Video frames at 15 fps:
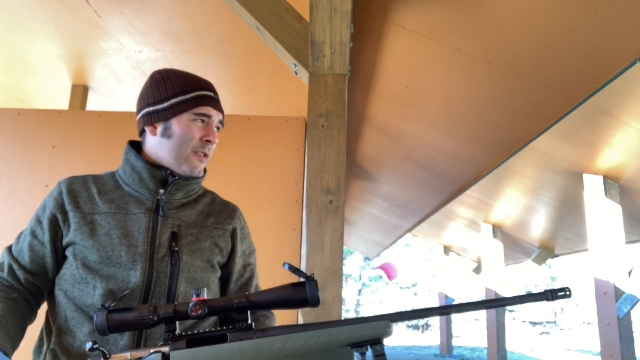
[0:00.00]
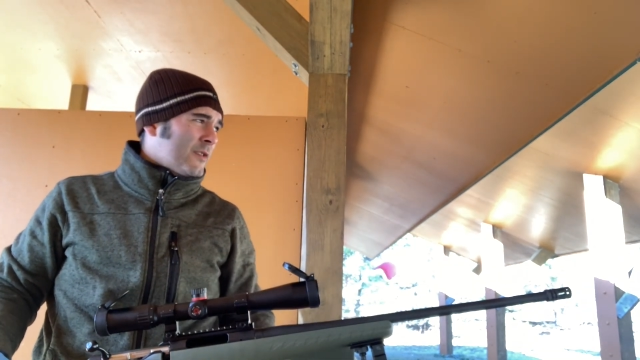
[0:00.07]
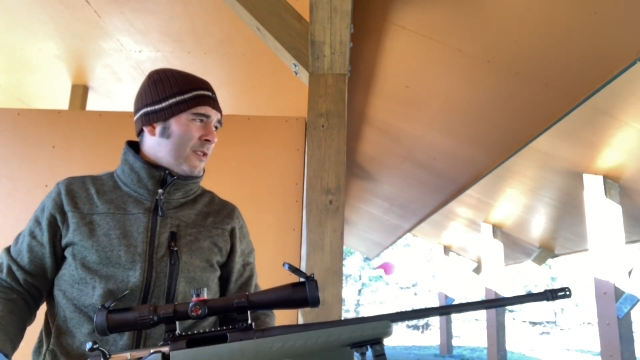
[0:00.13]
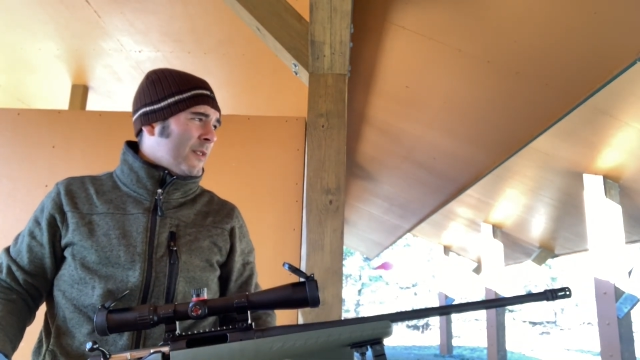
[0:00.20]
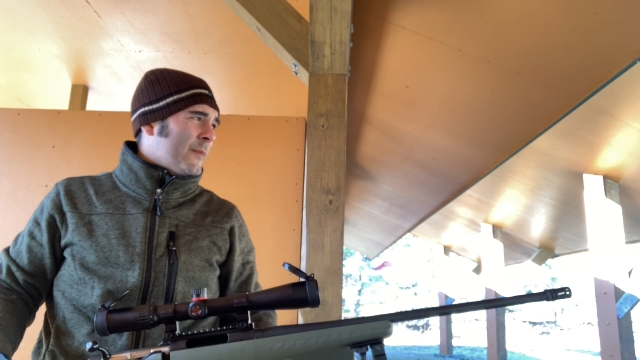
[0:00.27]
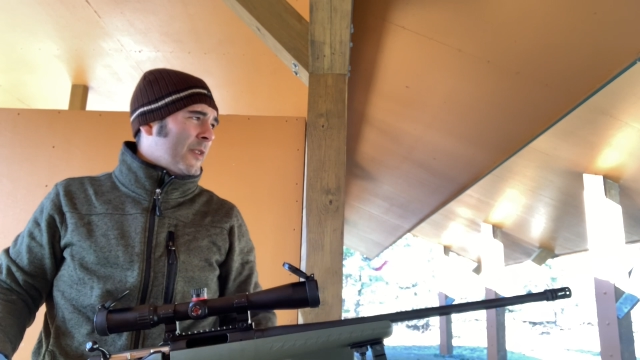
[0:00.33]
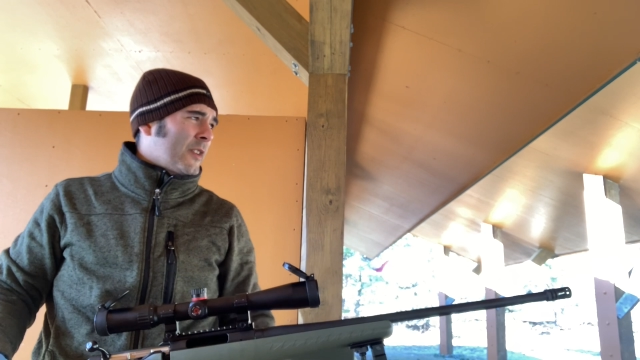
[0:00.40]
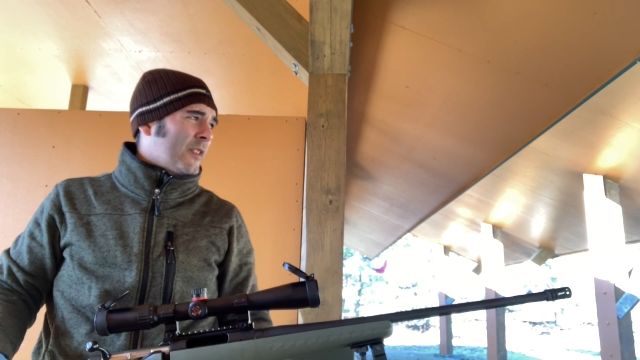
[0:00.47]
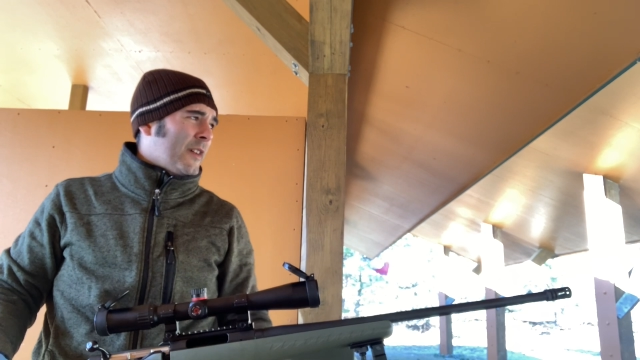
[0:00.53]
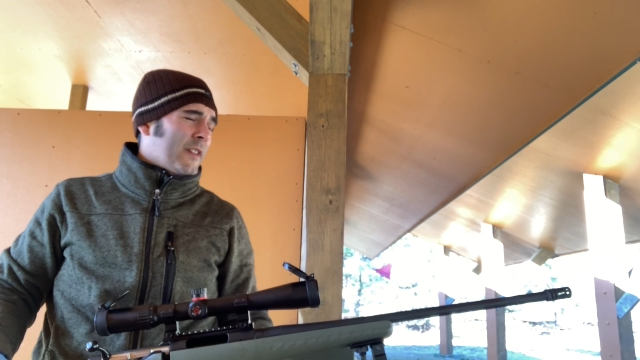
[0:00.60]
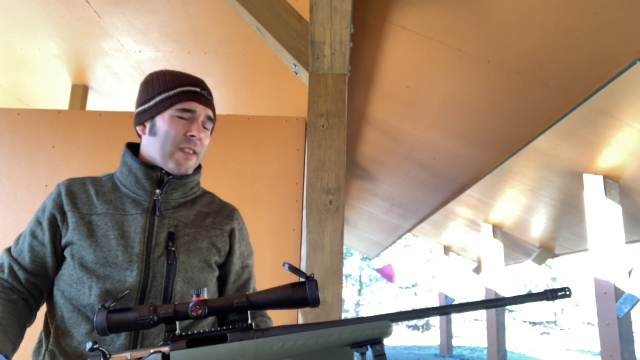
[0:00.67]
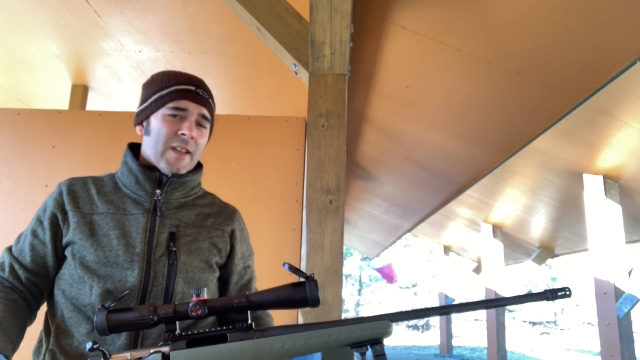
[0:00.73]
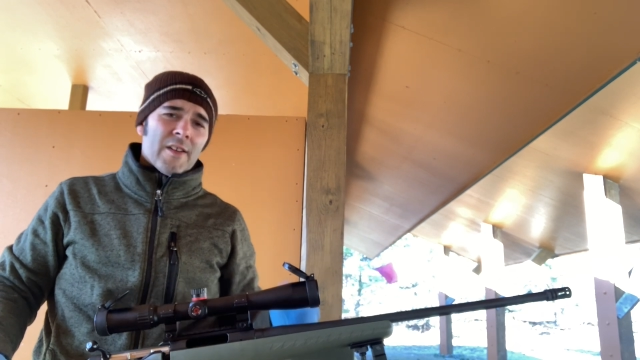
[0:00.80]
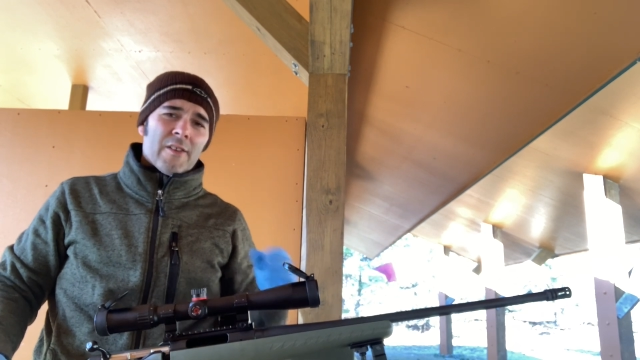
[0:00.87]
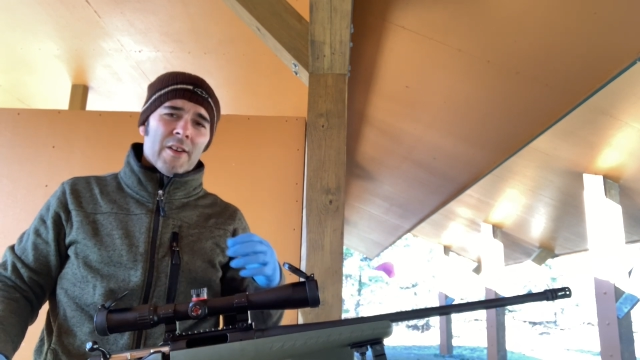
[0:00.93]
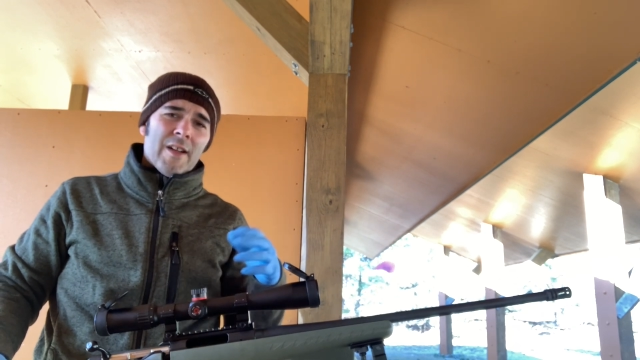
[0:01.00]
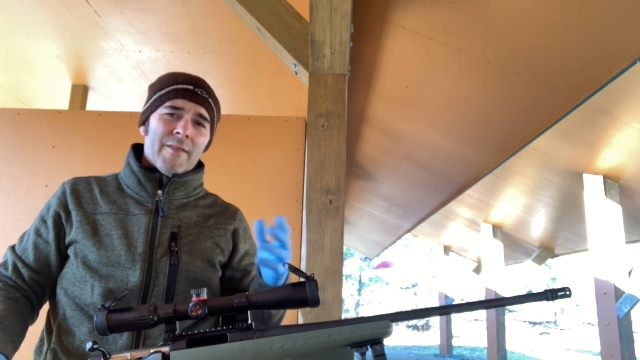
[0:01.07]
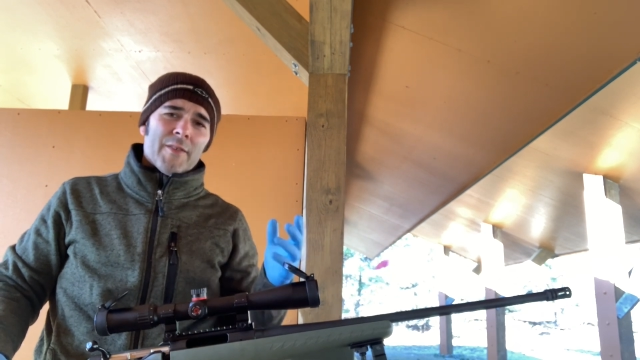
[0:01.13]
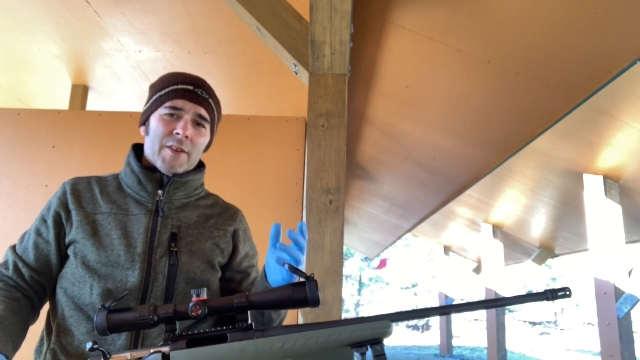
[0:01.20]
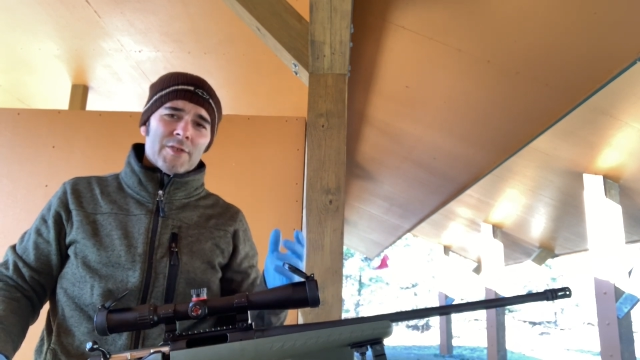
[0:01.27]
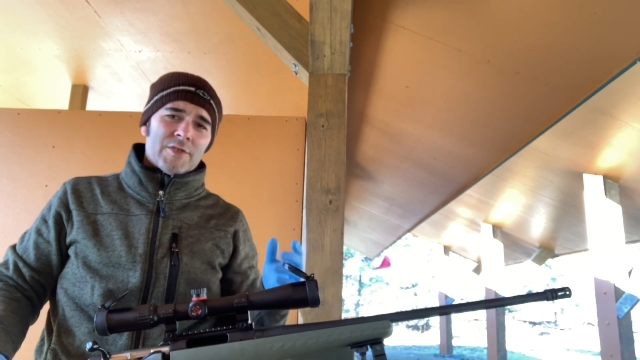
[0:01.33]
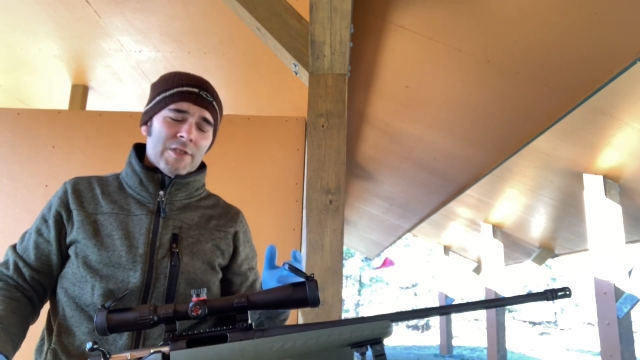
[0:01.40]
or something like that, or
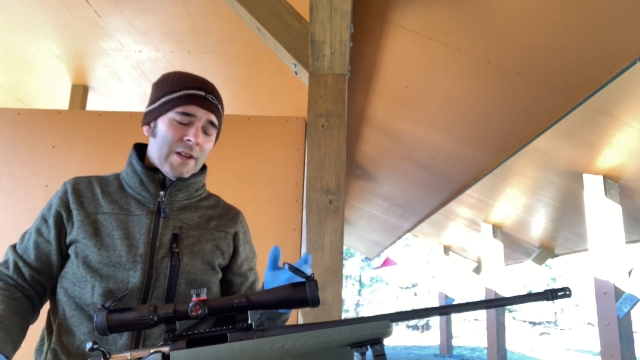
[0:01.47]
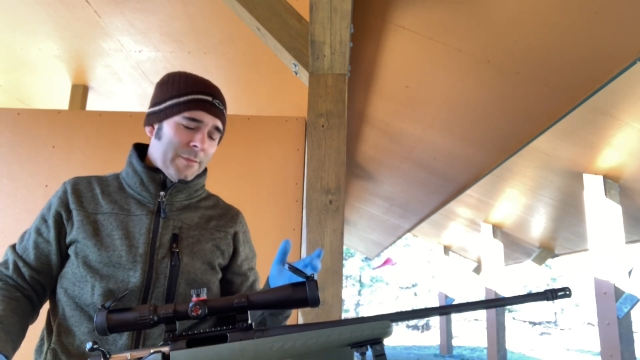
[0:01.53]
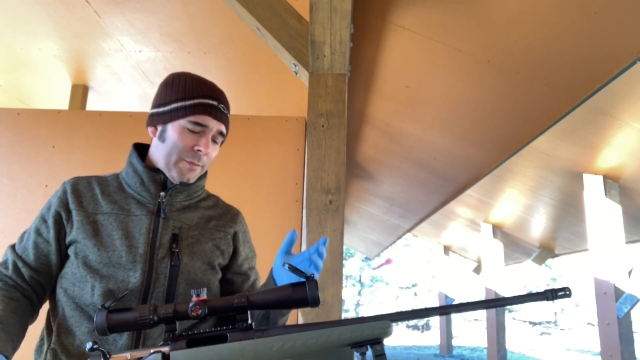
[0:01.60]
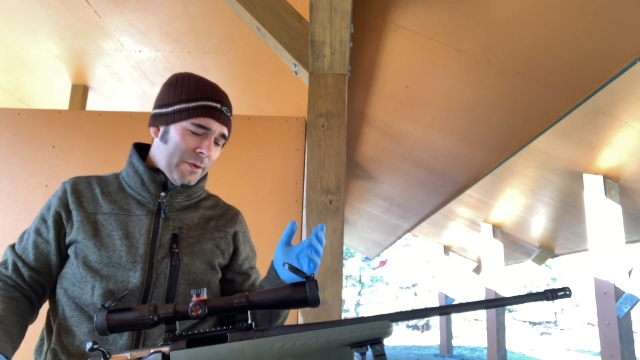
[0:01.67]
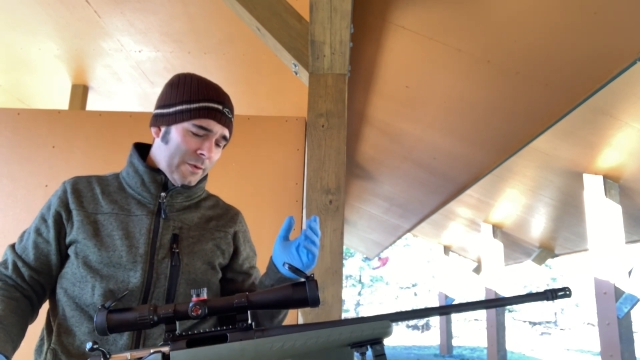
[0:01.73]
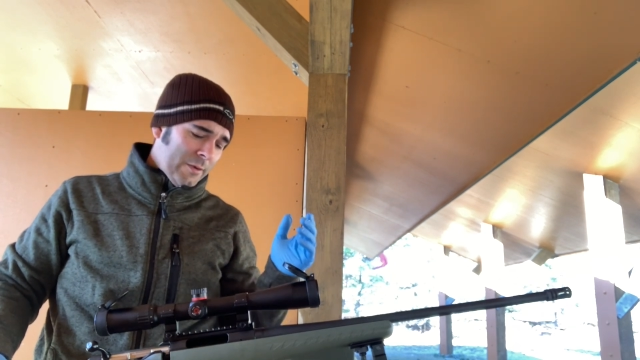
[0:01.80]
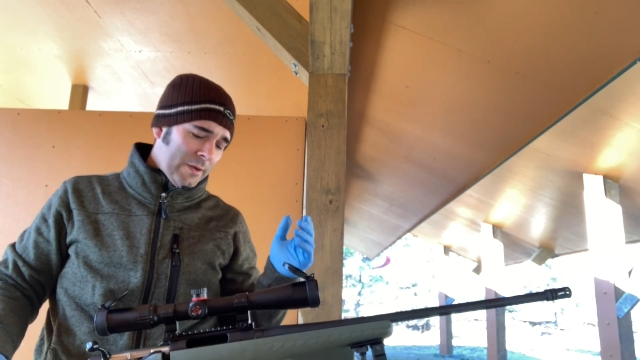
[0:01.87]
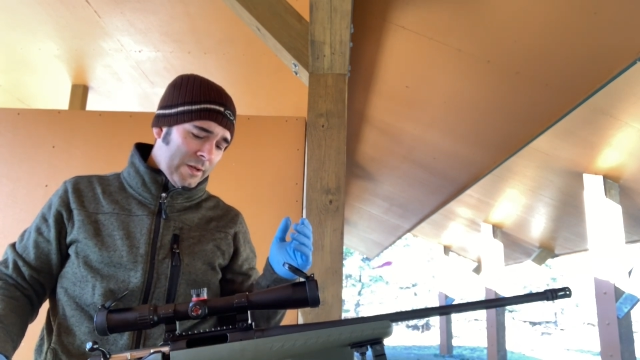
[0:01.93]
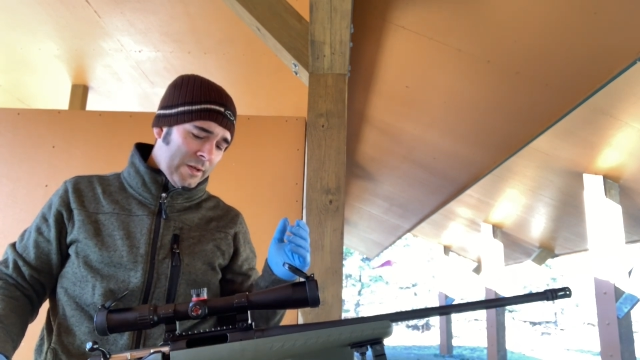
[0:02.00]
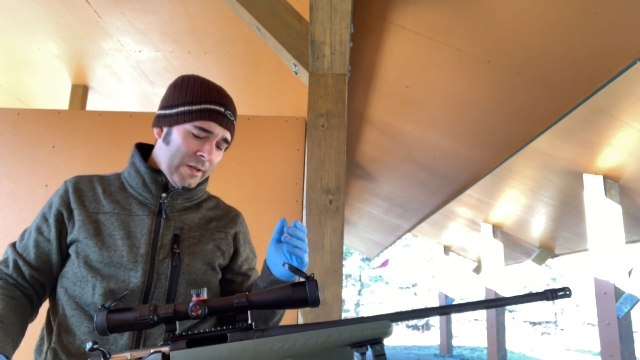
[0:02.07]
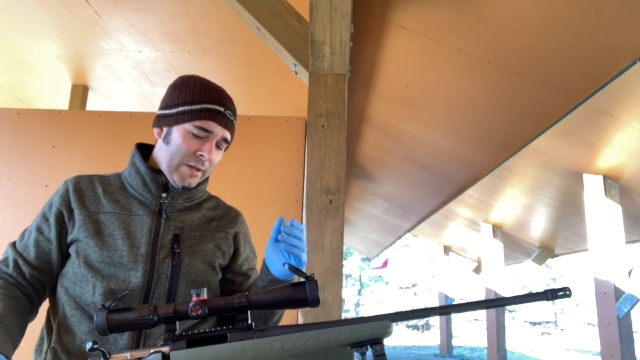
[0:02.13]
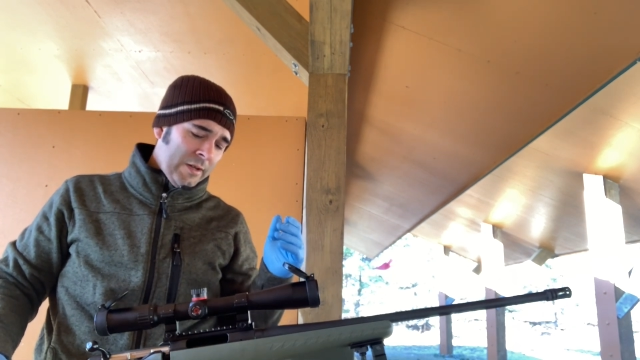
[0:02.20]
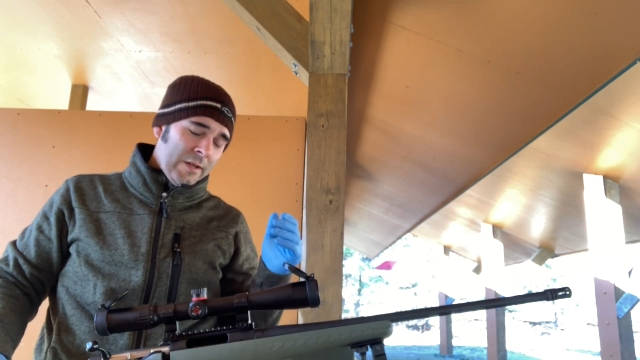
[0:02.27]
having a shop do it,